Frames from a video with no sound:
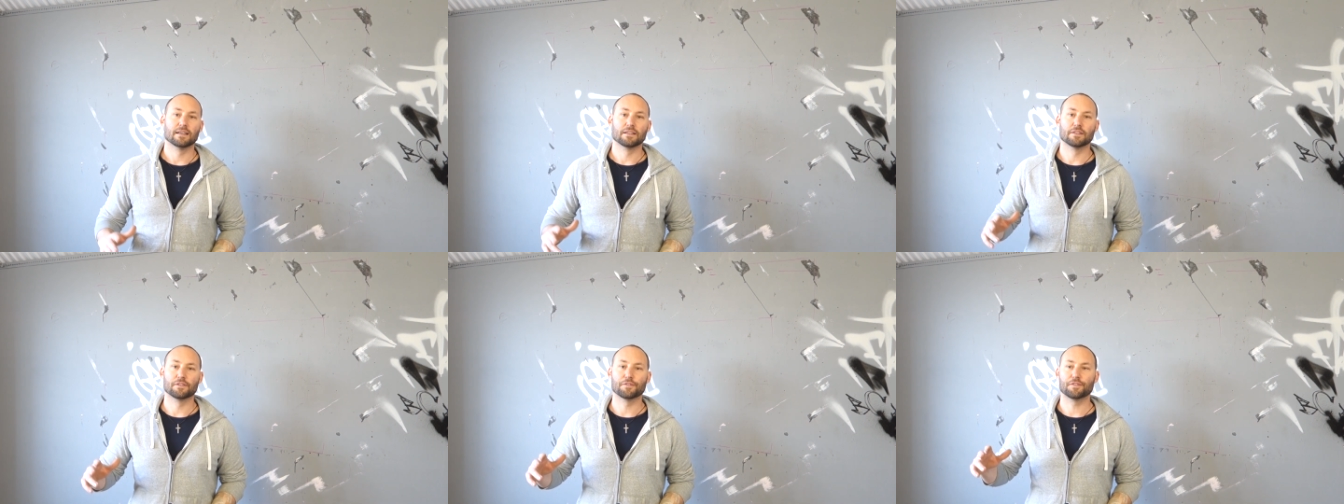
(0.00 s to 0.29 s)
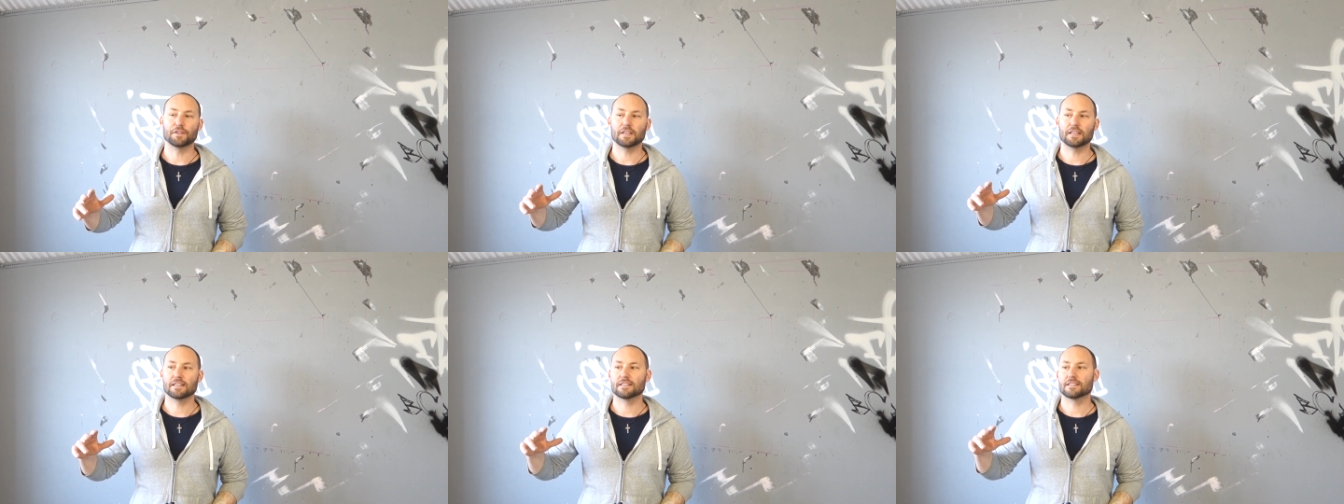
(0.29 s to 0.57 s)
The
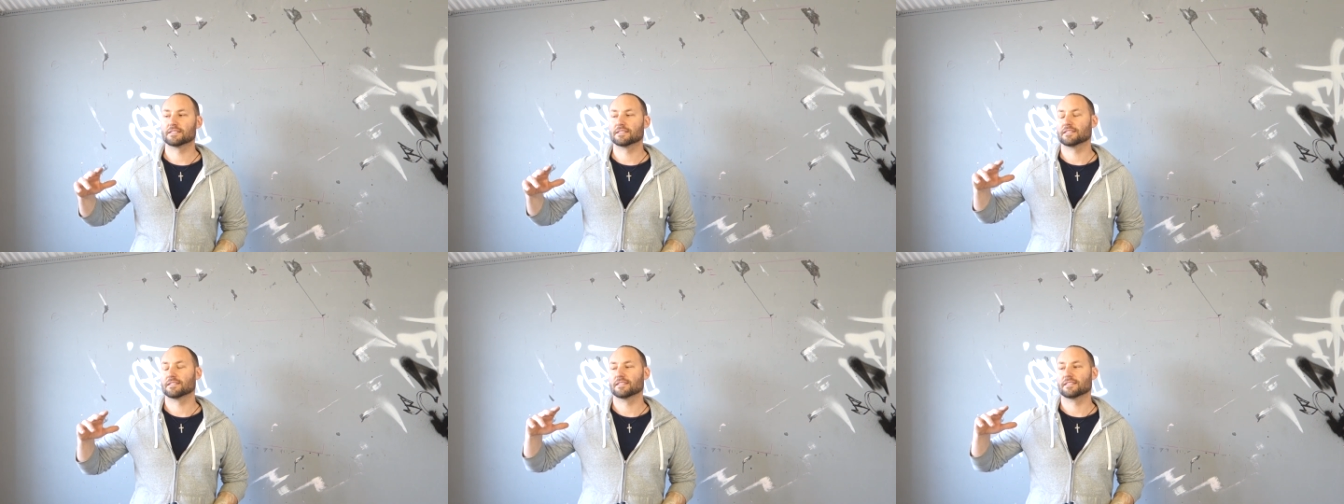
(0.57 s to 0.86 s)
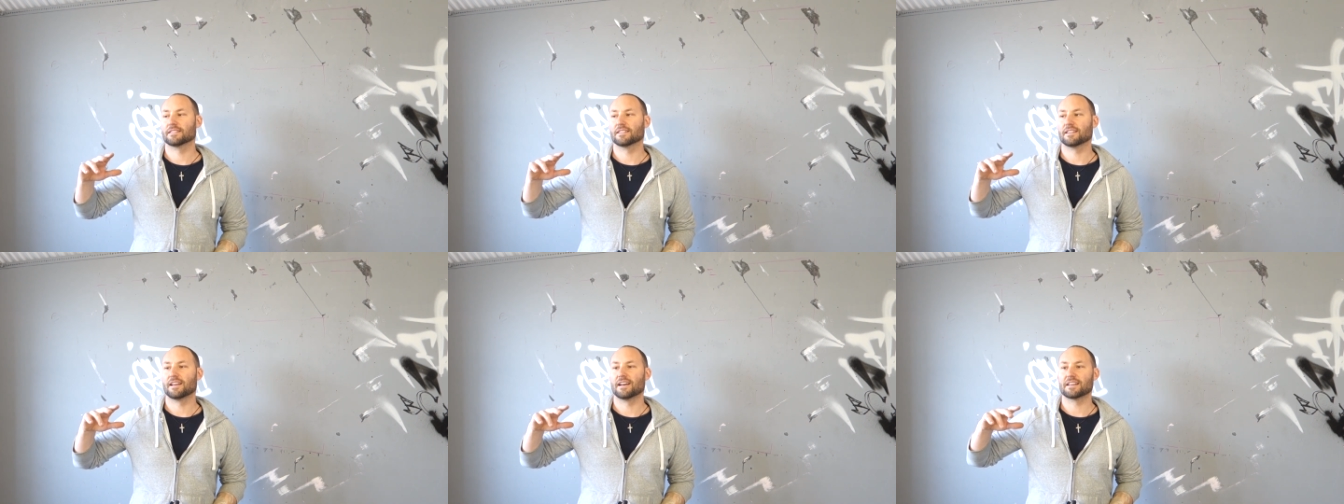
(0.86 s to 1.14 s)
thing
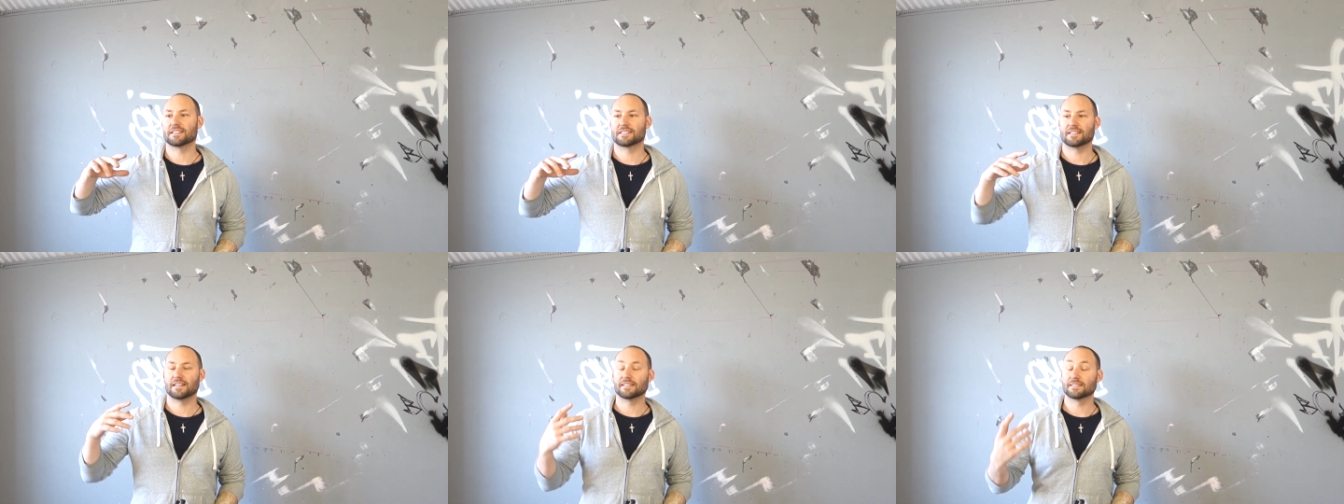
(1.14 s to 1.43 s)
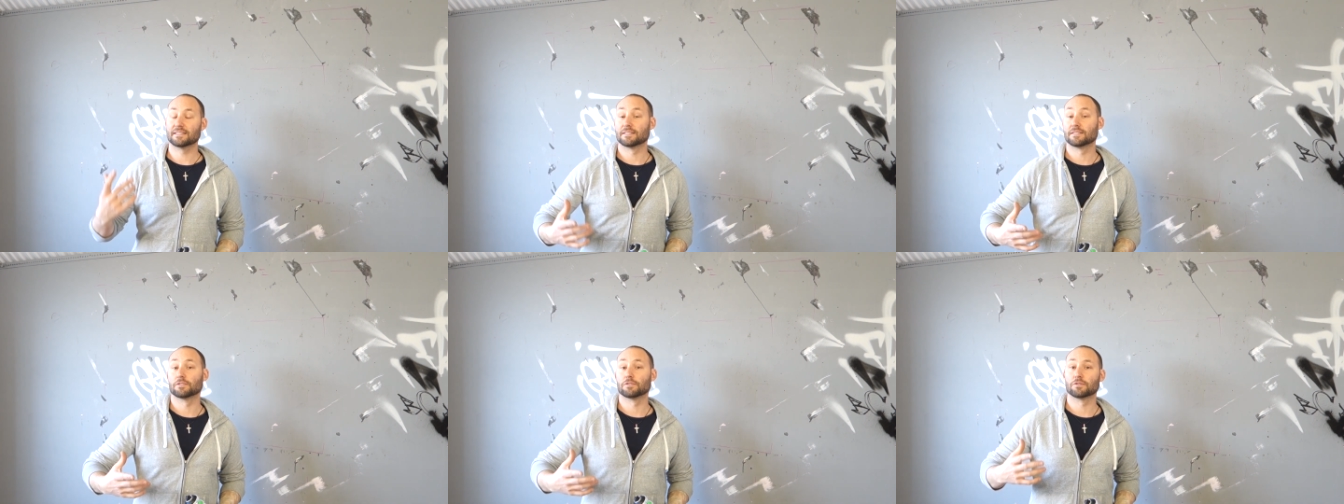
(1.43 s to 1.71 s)
is, I
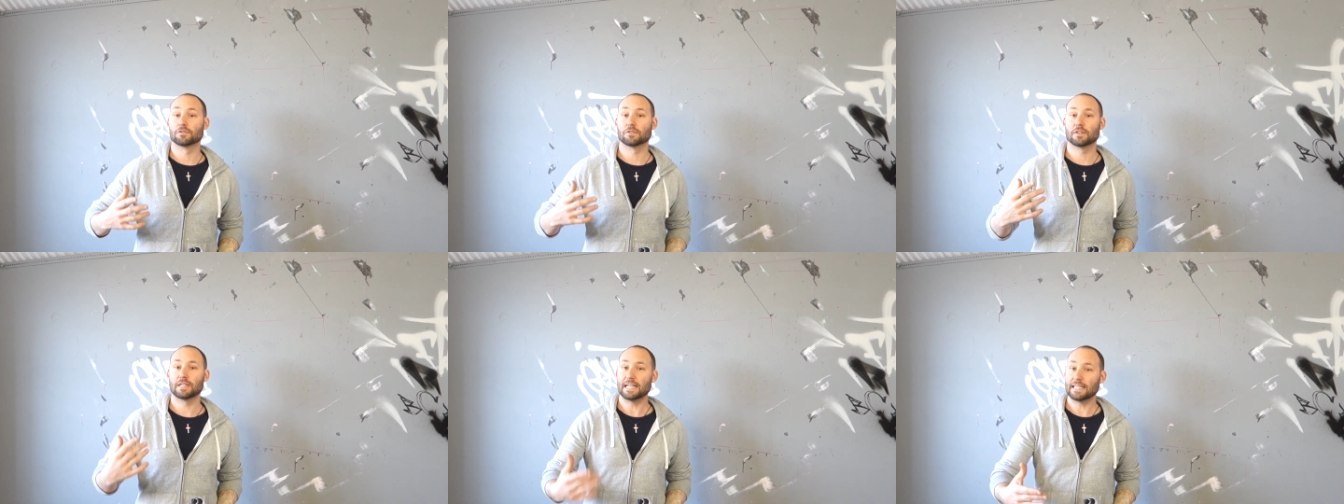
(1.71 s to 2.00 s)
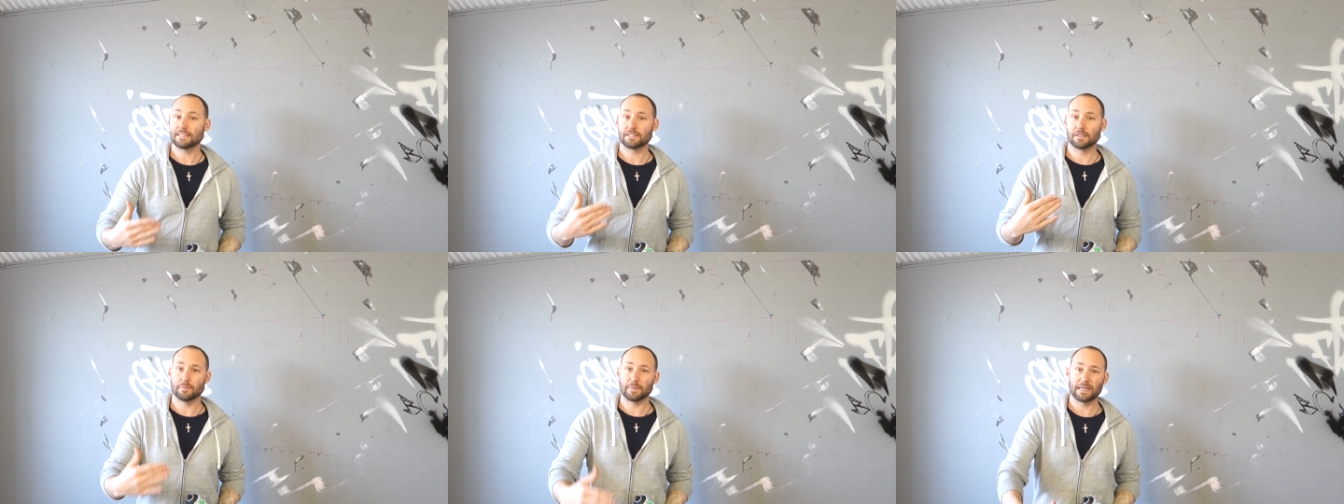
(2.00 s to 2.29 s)
started to do
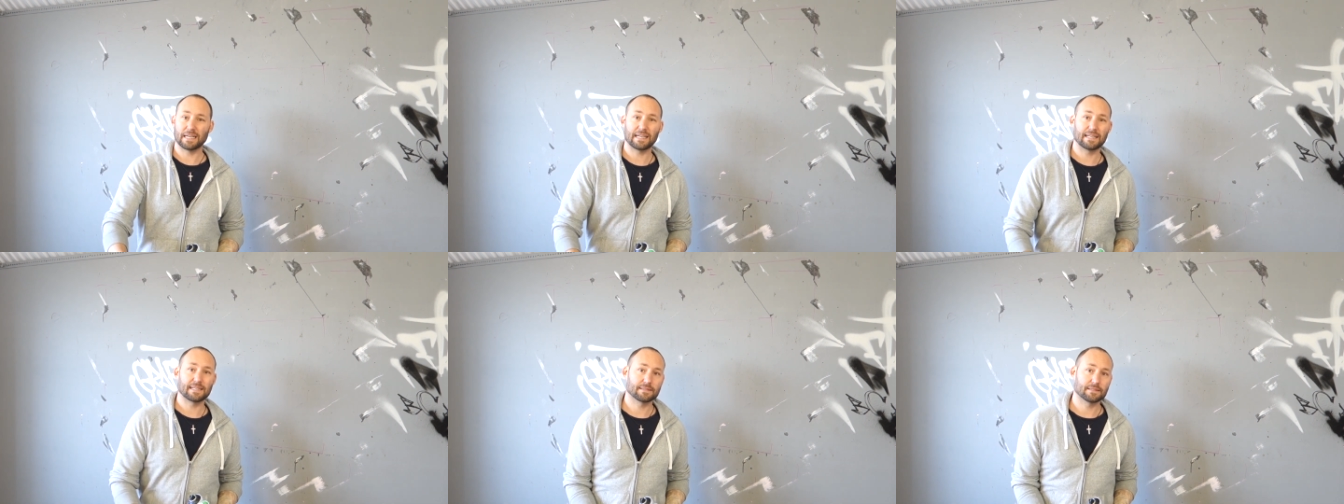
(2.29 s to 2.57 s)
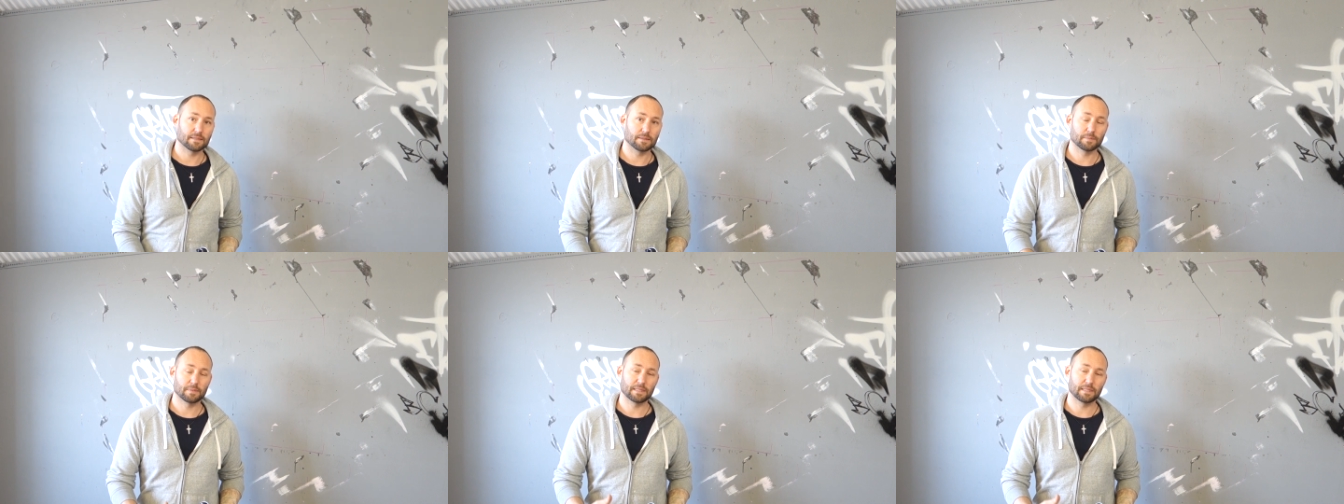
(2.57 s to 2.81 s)
letter by letter,